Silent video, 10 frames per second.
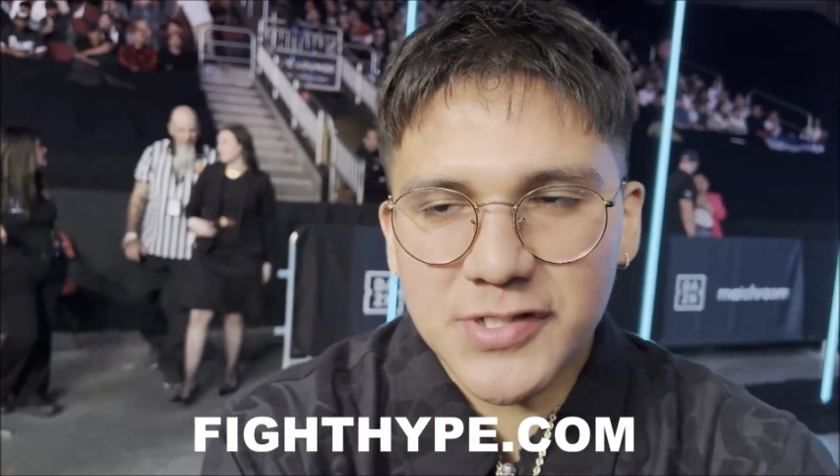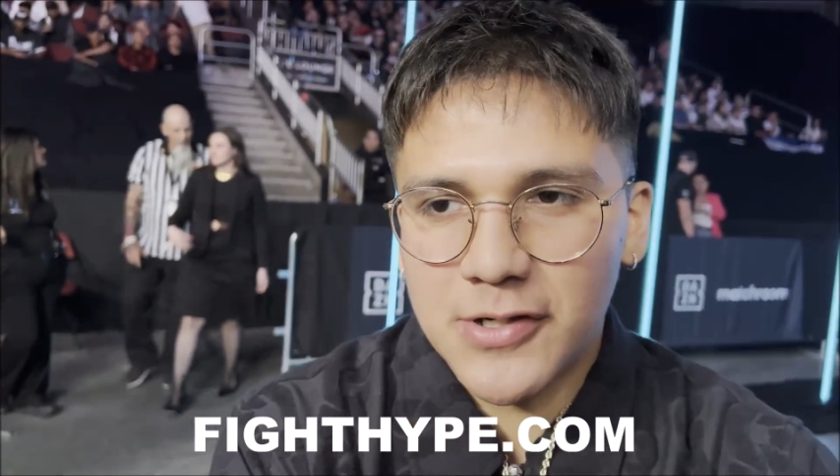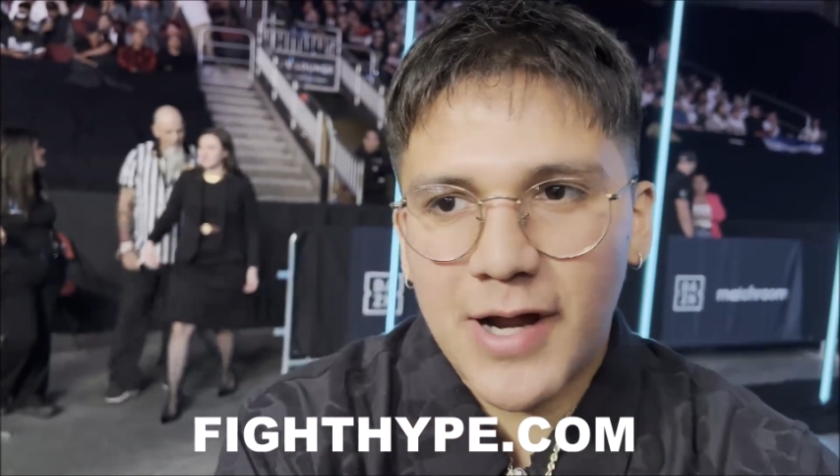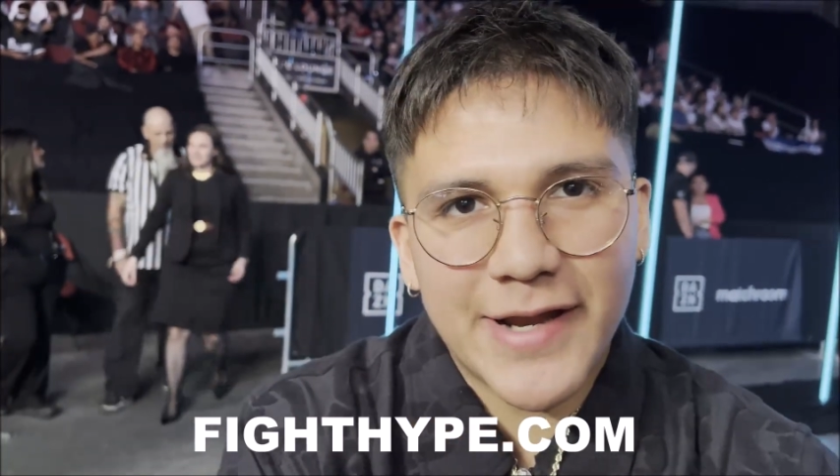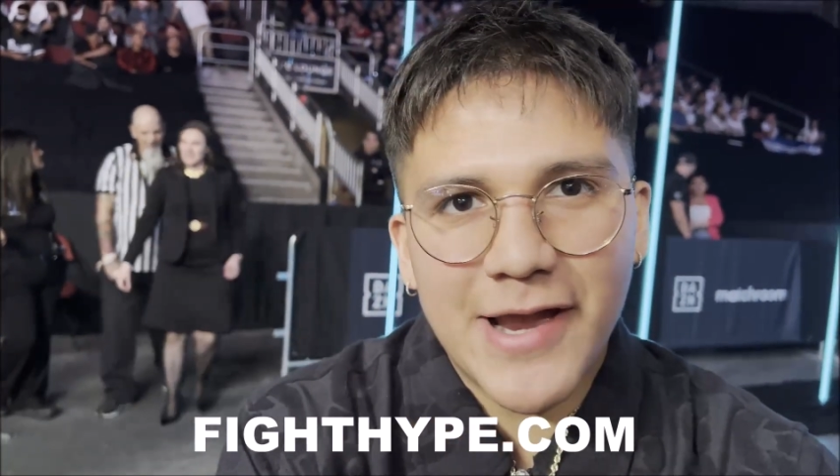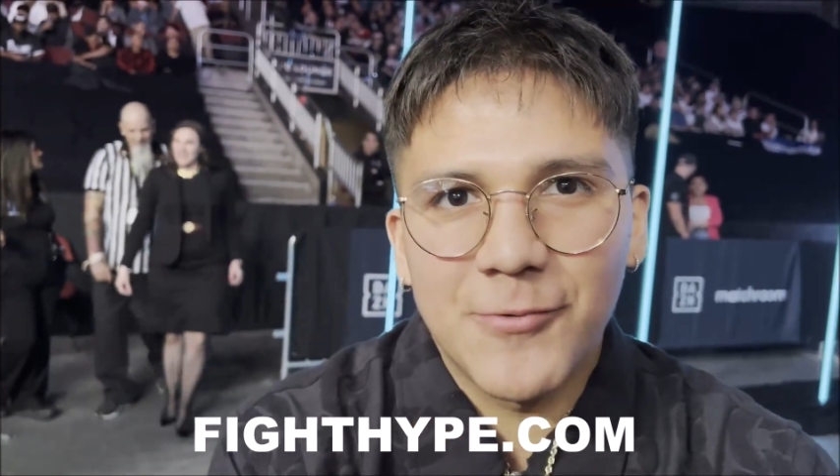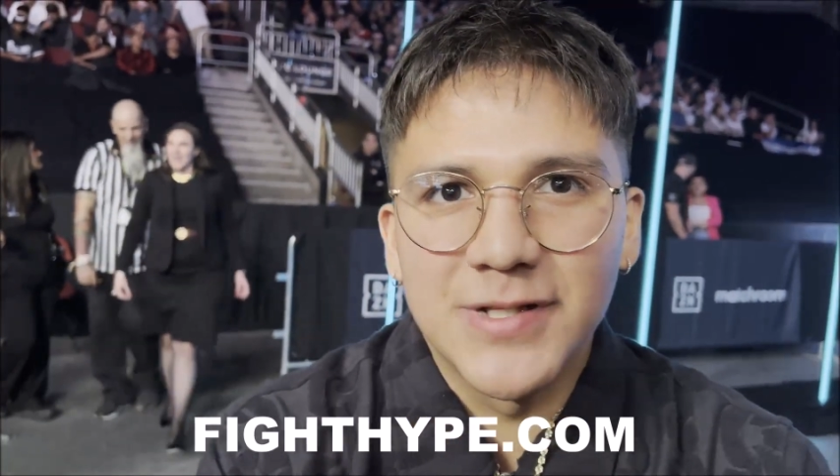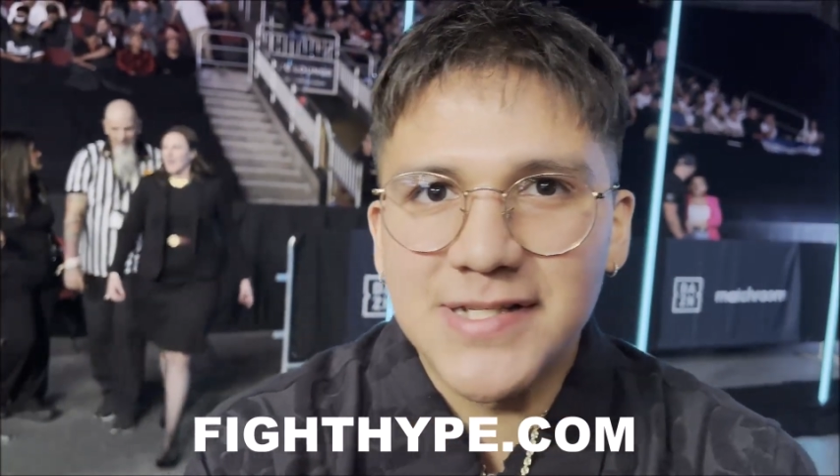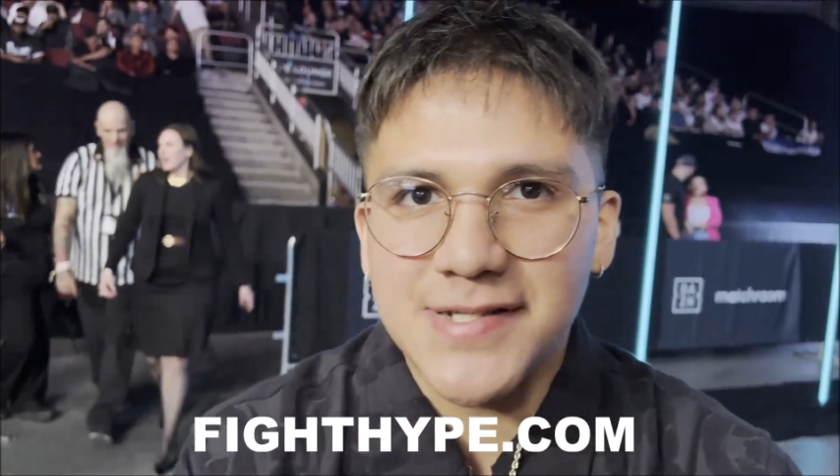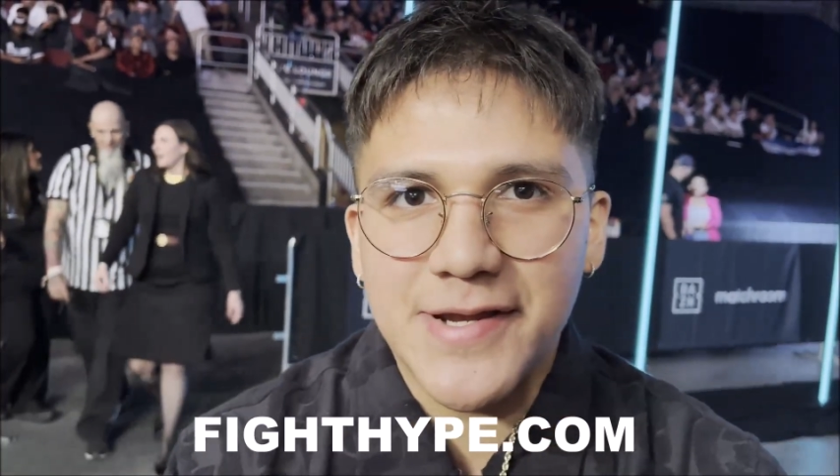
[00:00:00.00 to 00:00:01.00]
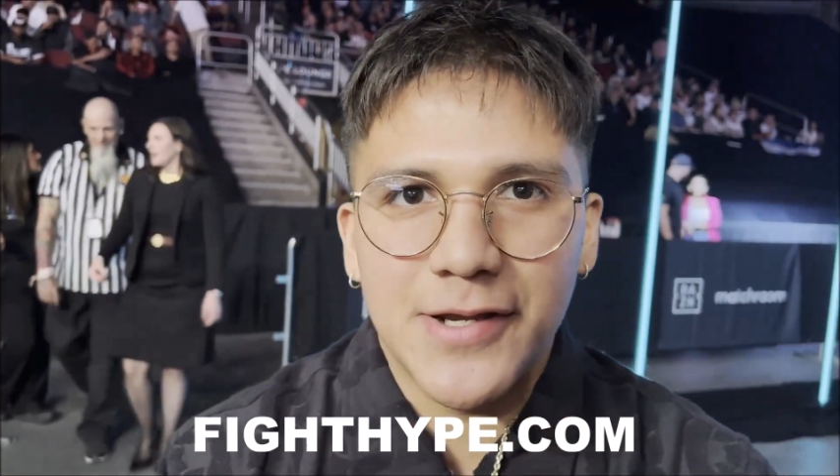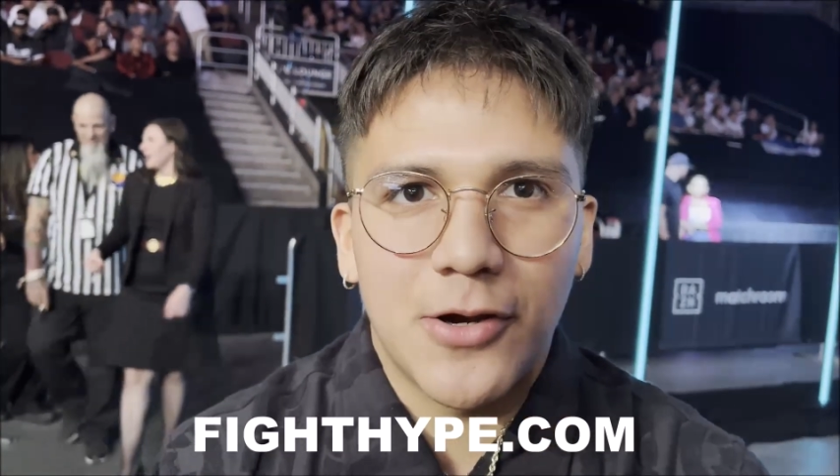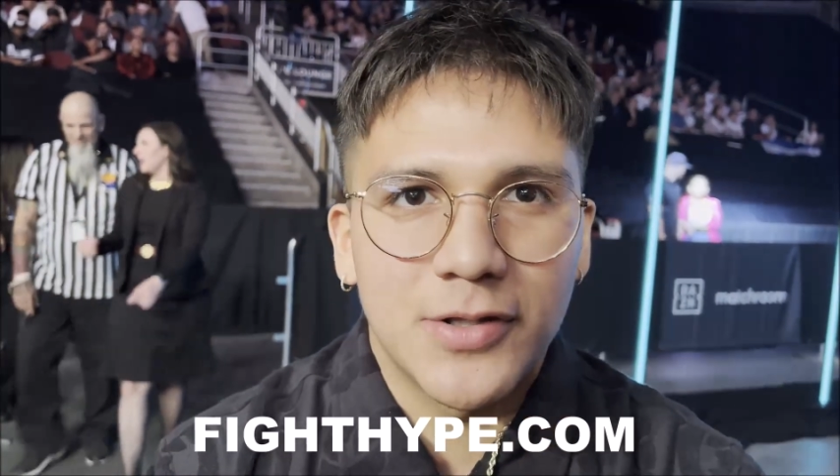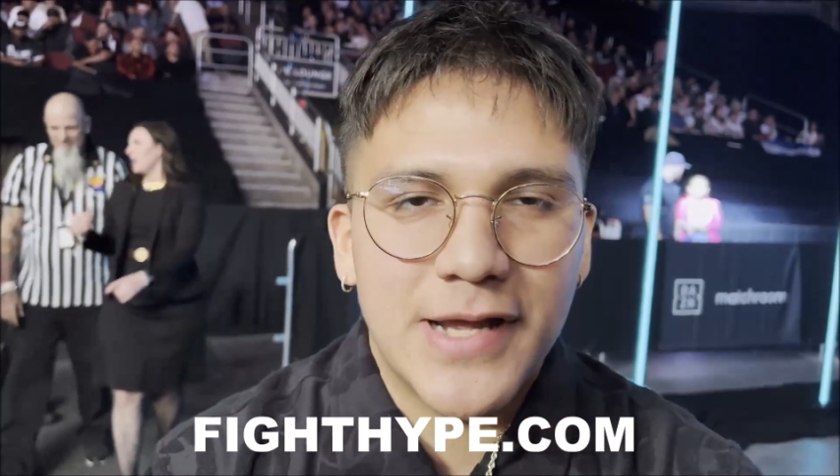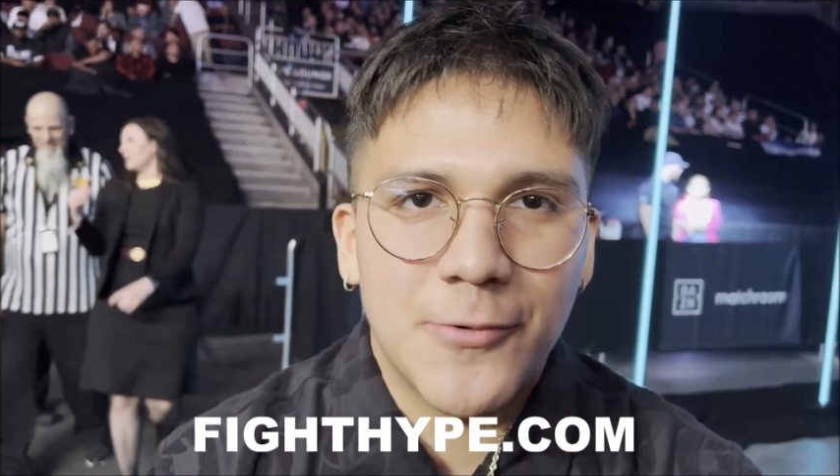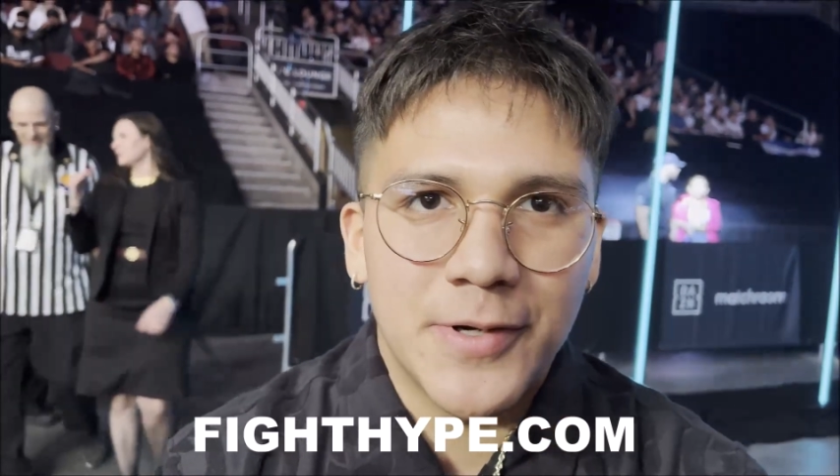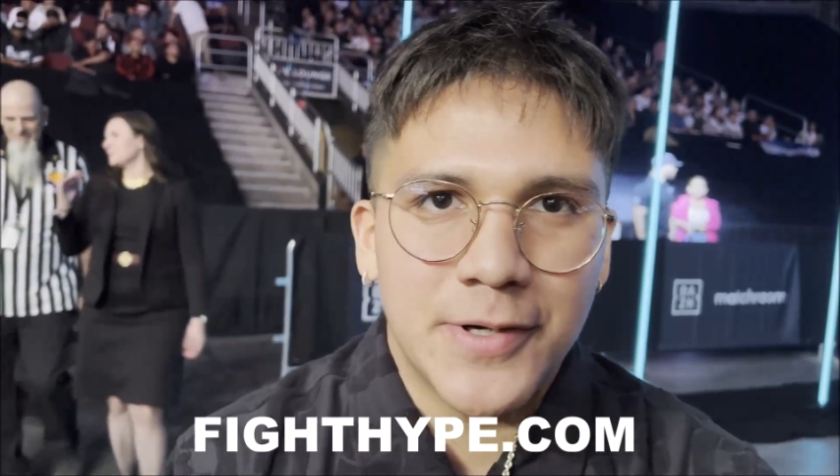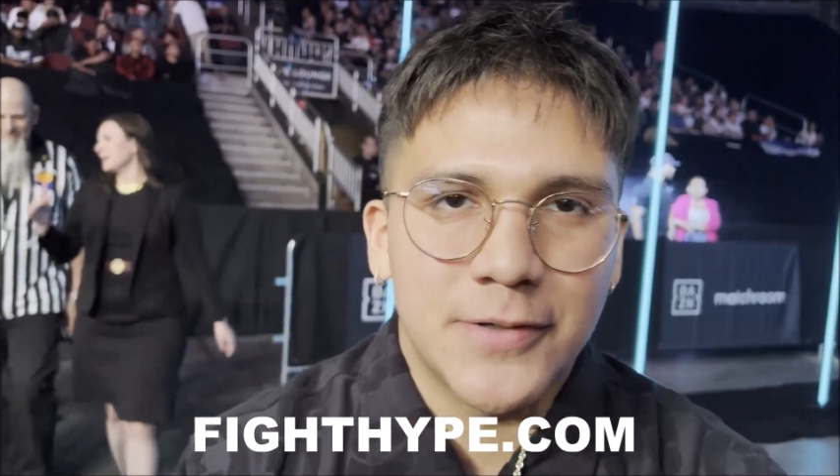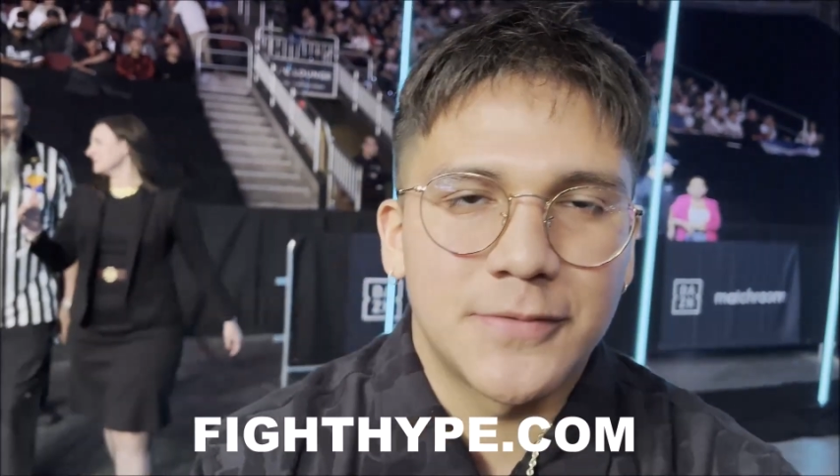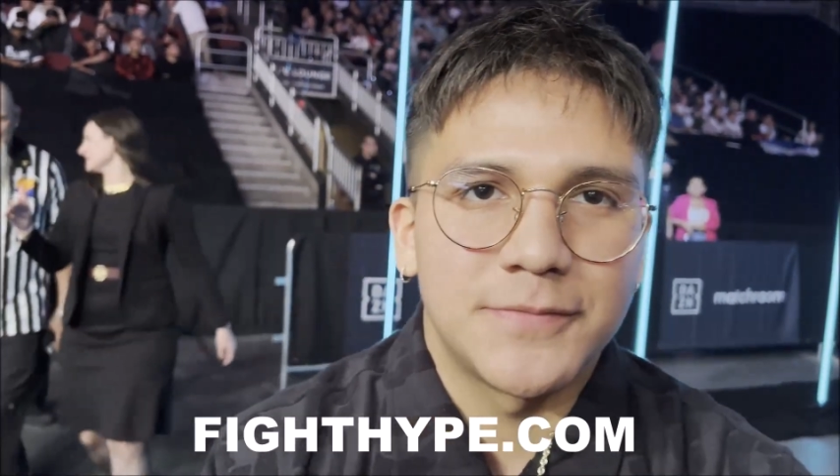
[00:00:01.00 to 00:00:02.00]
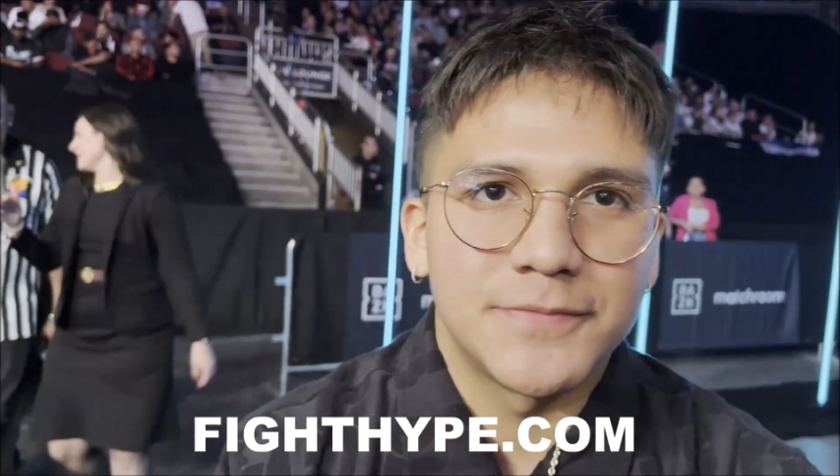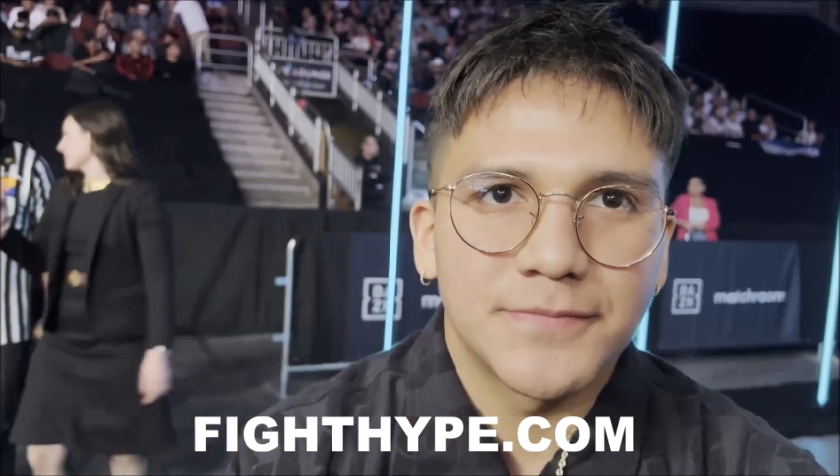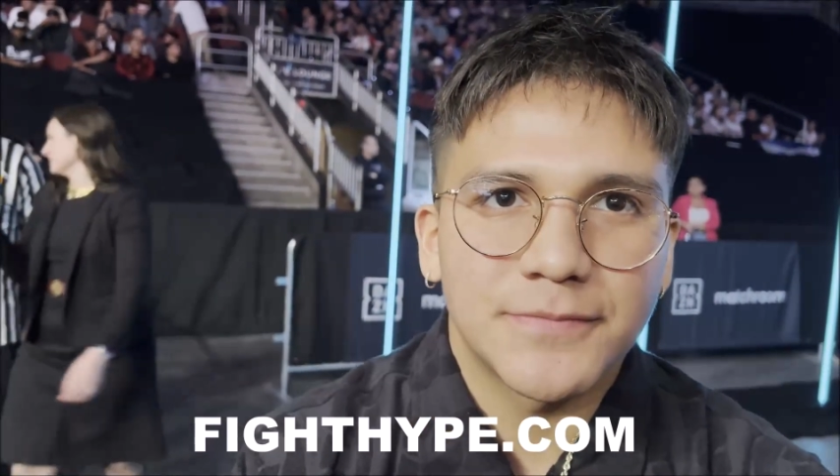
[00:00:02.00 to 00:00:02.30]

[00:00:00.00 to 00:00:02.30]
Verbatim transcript: so I can't really say on that right now.